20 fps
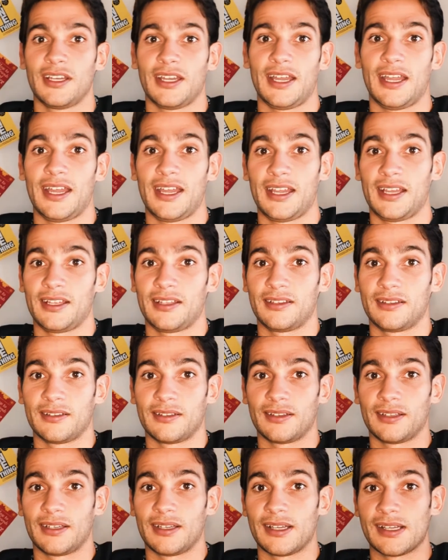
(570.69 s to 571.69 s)
And
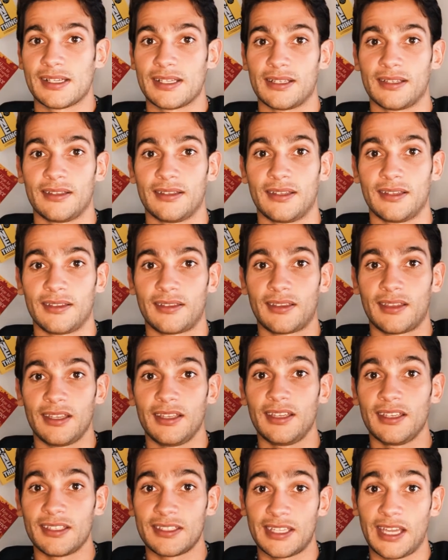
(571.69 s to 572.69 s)
the
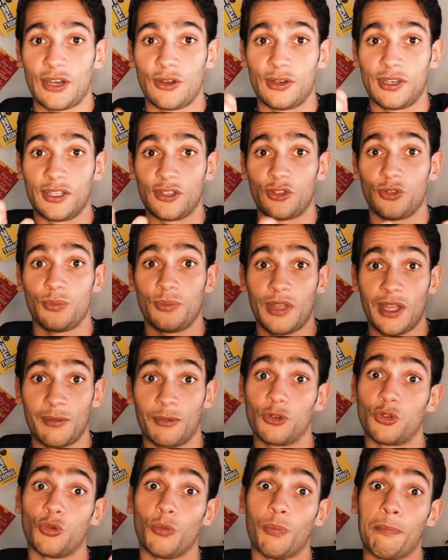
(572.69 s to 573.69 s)
thing is that you need to be able
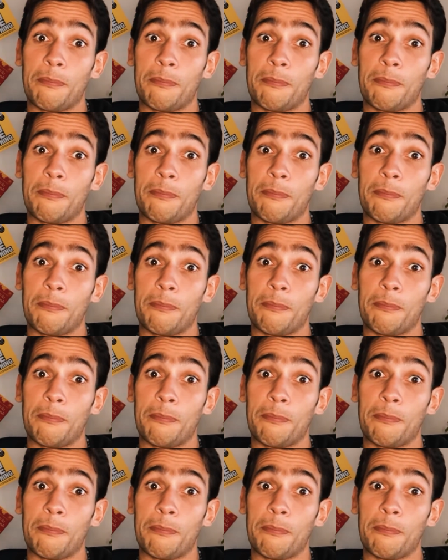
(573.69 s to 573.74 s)
to